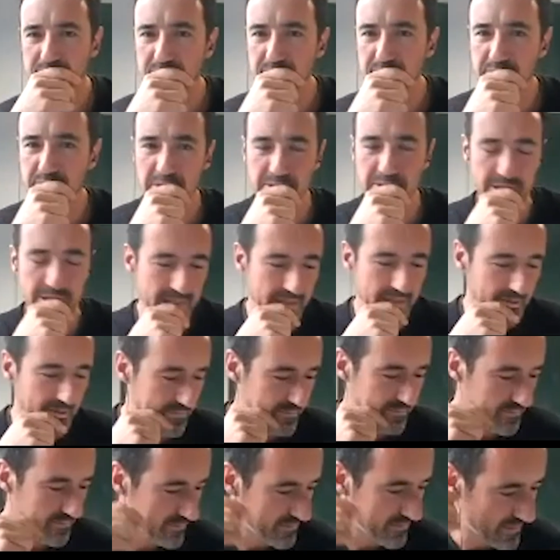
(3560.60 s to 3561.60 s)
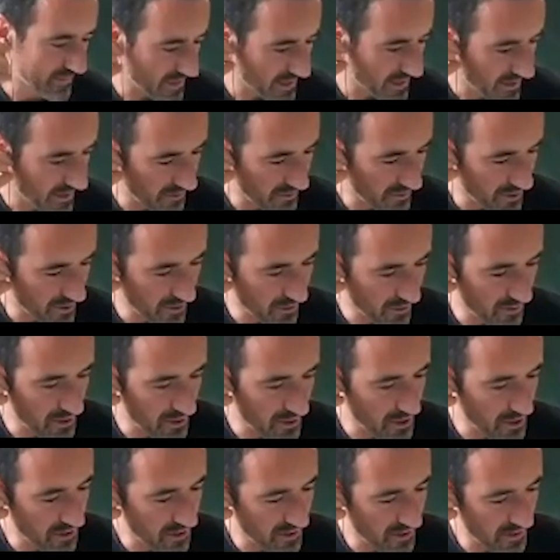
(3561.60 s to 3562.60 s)
You're welcome. Are there other
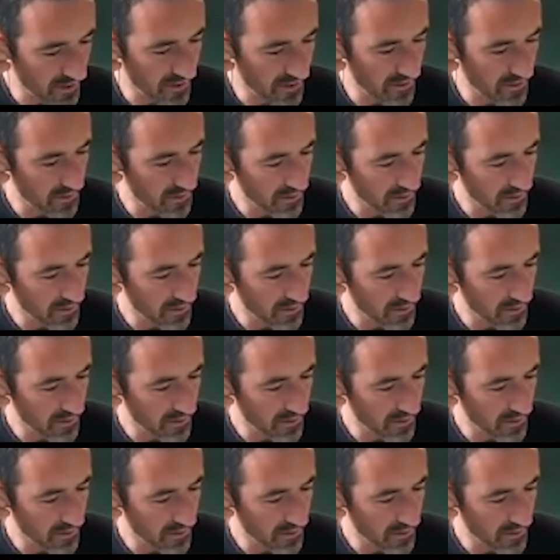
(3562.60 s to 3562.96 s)
questions?